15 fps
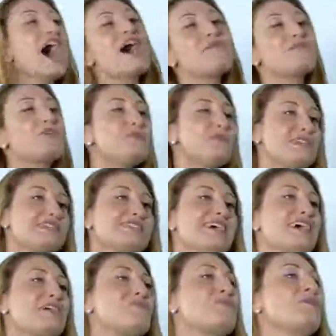Can we
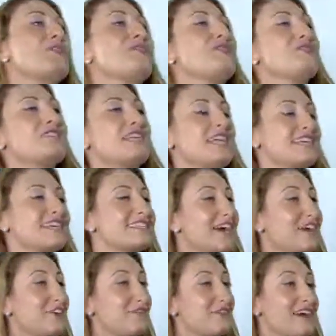start with you telling us
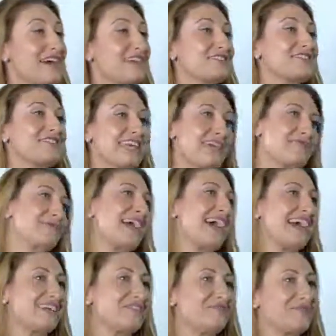how you found
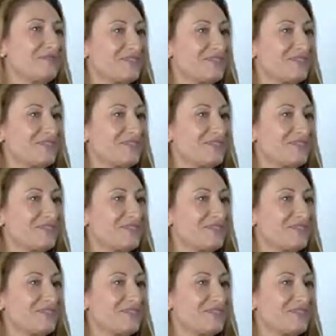DMK?